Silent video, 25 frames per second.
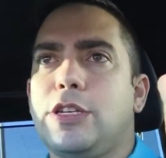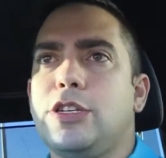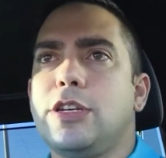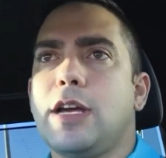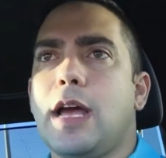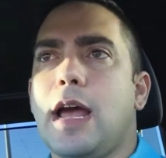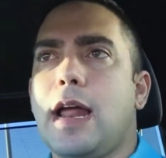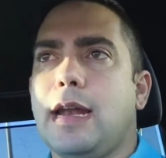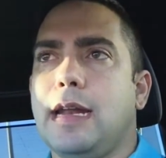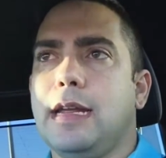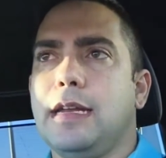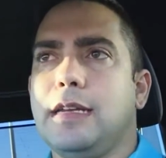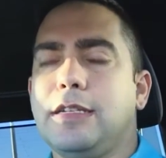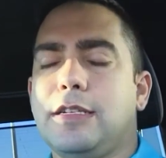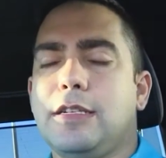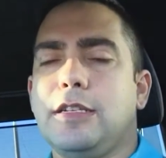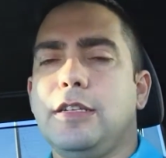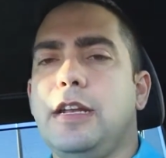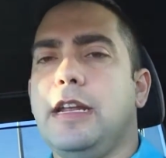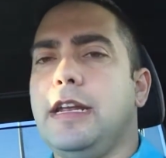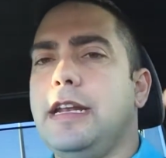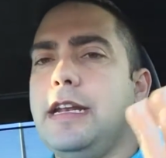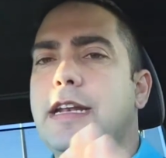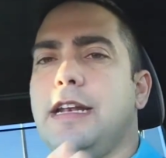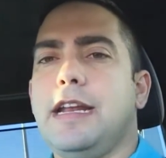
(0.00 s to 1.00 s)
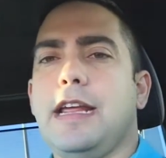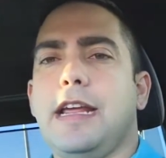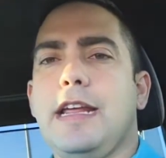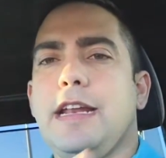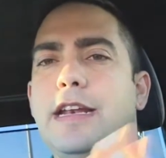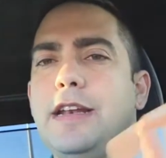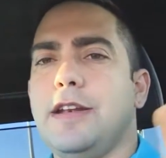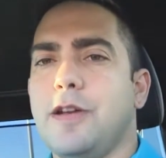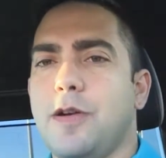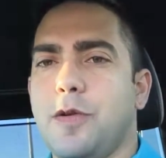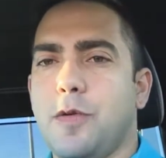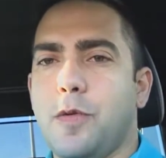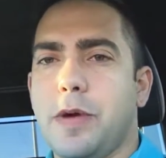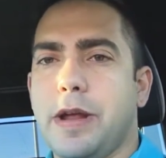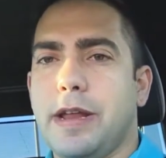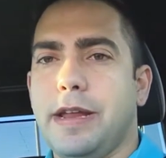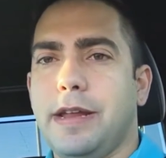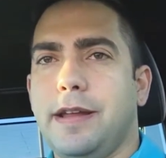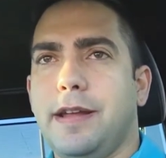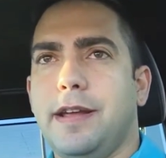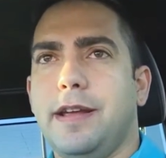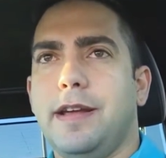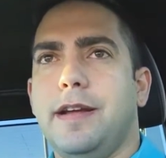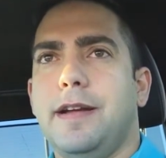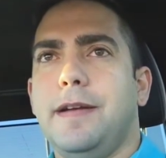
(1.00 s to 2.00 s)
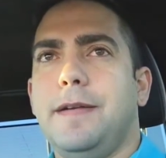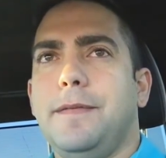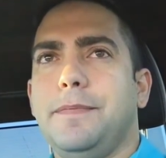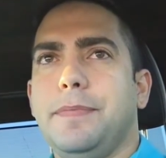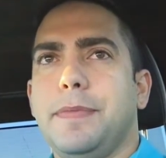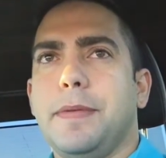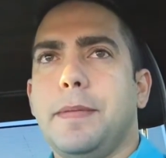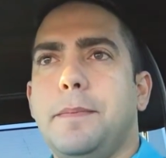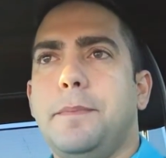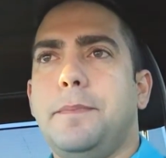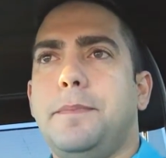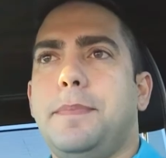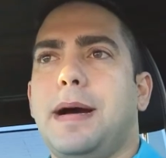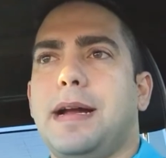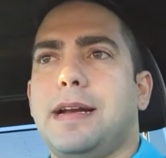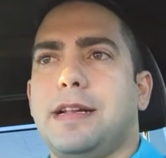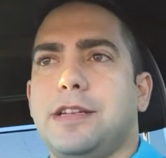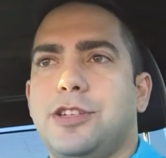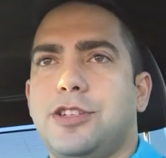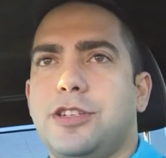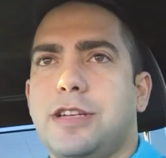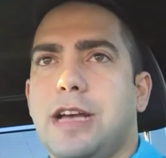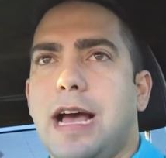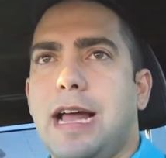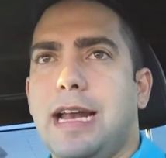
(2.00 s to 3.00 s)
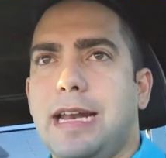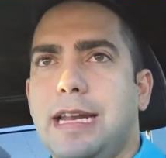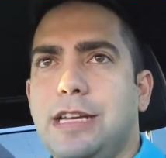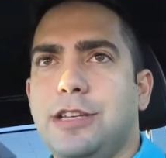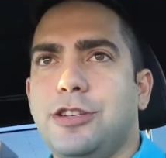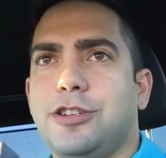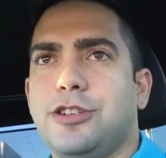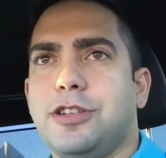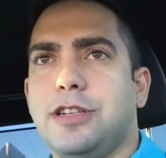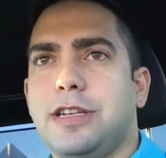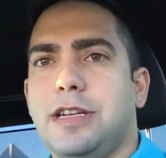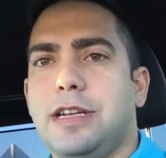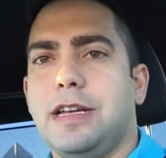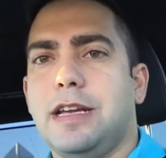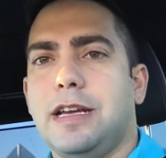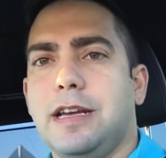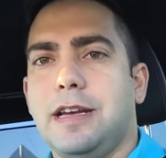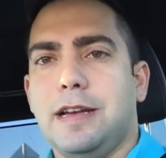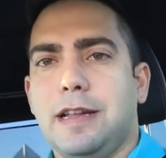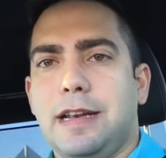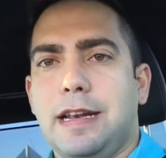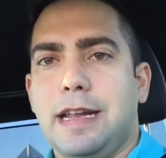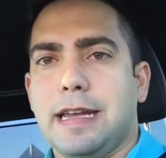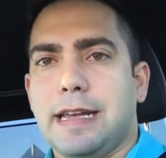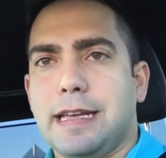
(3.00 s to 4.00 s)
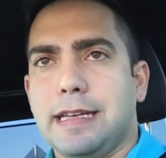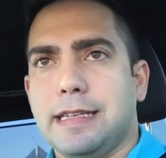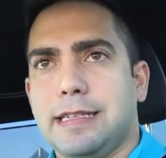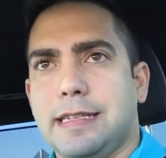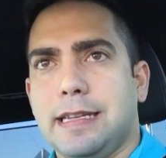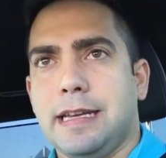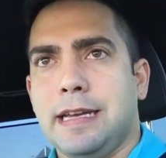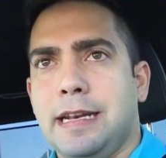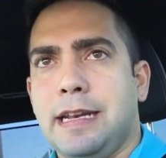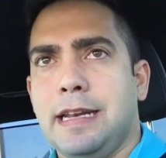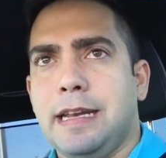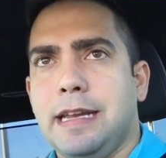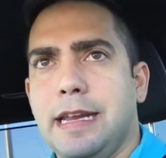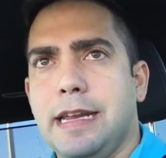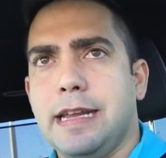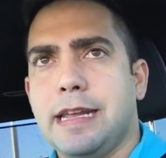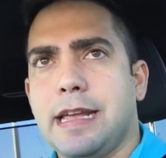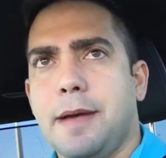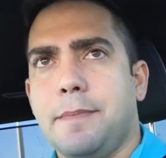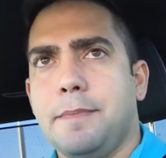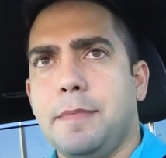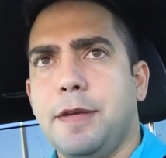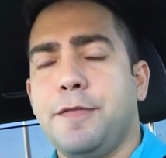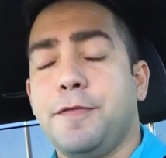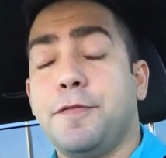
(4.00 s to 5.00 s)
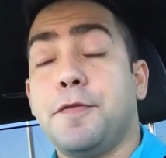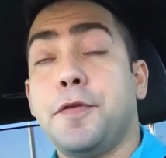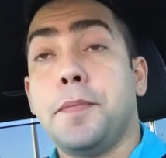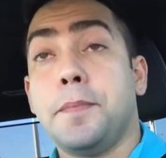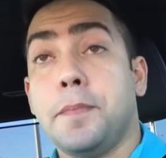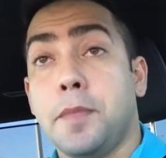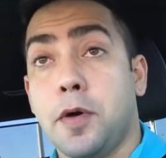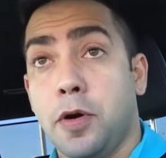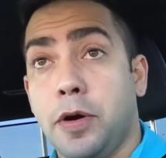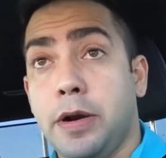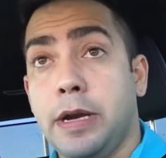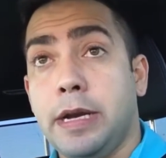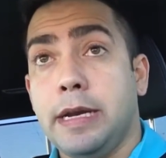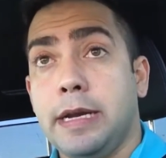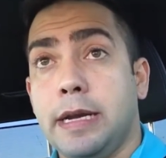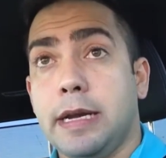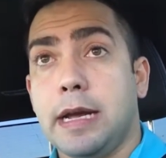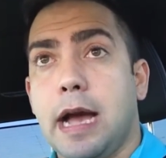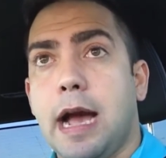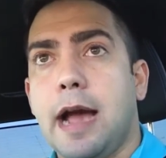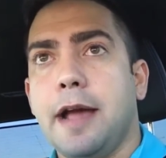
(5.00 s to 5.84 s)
a challenge in, in no way but a challenge like I said, it can be for money.